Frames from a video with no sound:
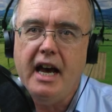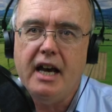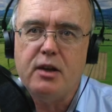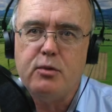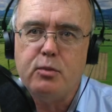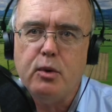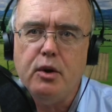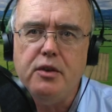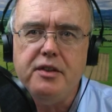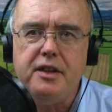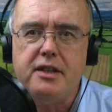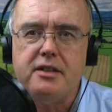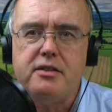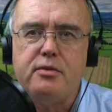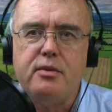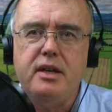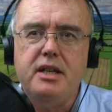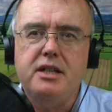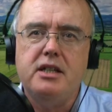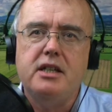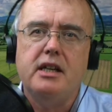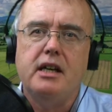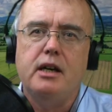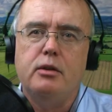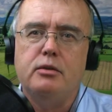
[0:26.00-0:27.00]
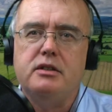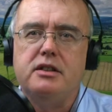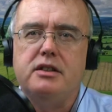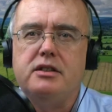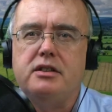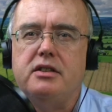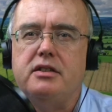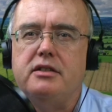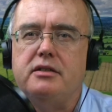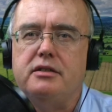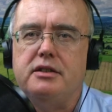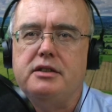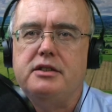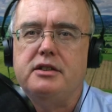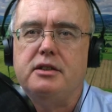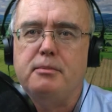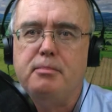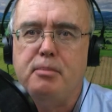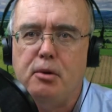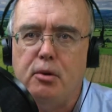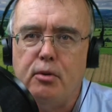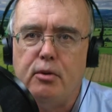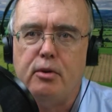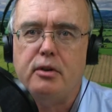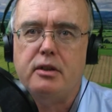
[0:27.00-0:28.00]
and one that's reaching out to
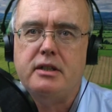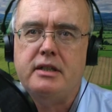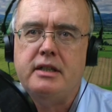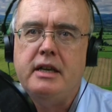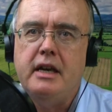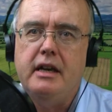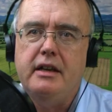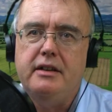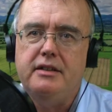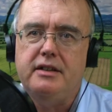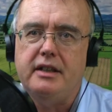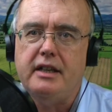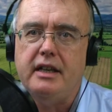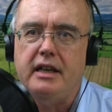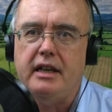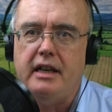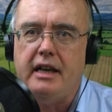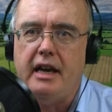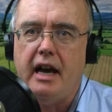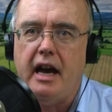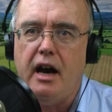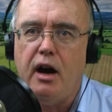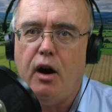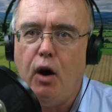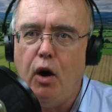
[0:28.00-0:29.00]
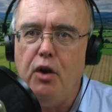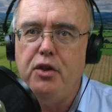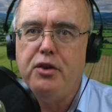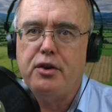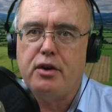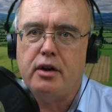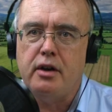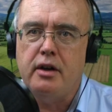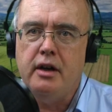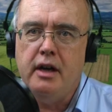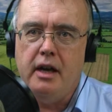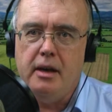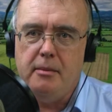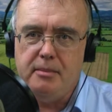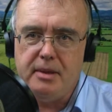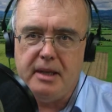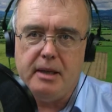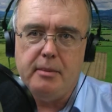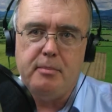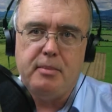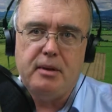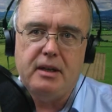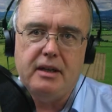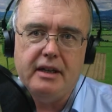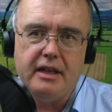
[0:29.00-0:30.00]
support the other
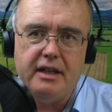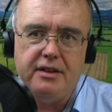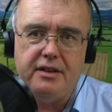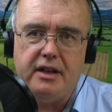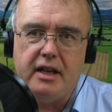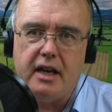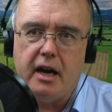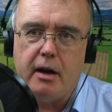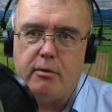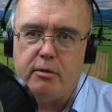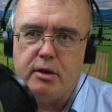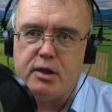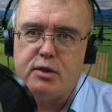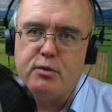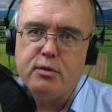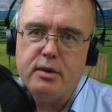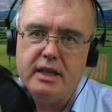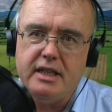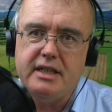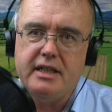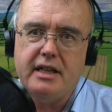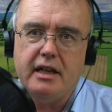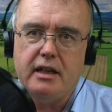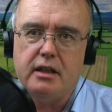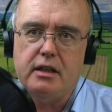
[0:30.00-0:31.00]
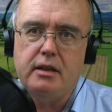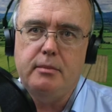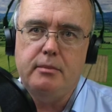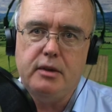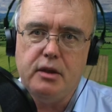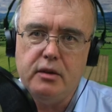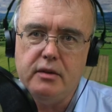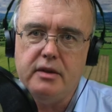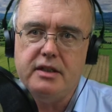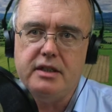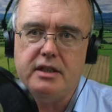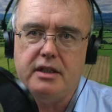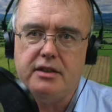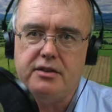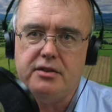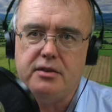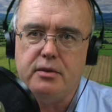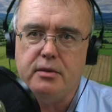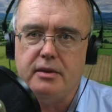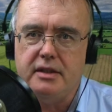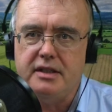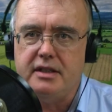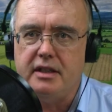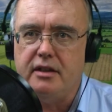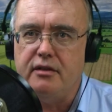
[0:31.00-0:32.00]
people in the Irish retail community
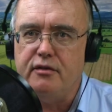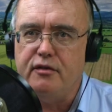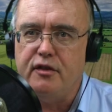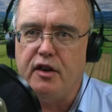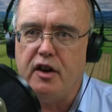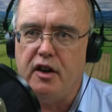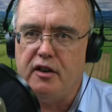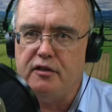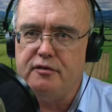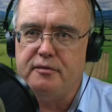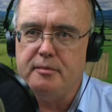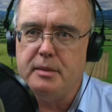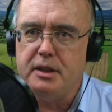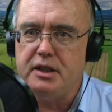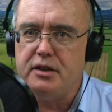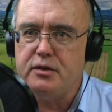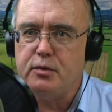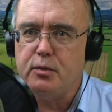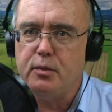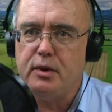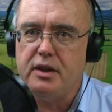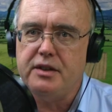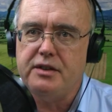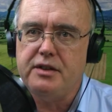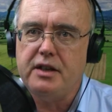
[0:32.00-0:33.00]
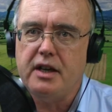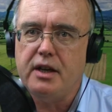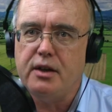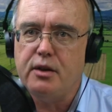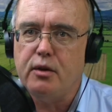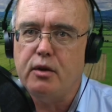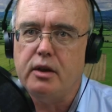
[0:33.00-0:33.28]
through its involvement with an